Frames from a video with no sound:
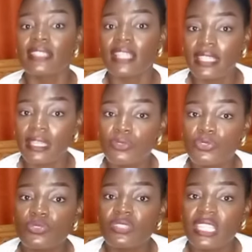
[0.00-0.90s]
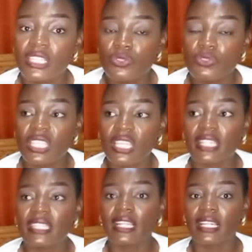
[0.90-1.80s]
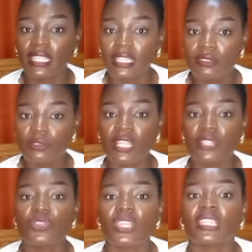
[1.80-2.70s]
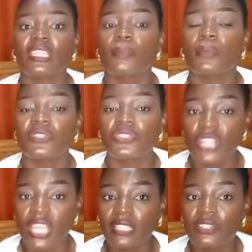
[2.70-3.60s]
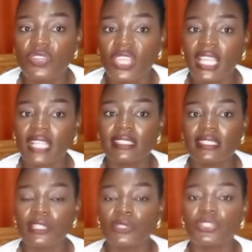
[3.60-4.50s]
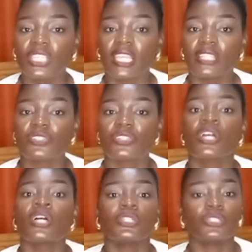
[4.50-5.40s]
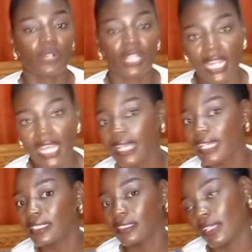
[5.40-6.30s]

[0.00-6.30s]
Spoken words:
tell them to send you the link so that you can keep on trying until you get your luck.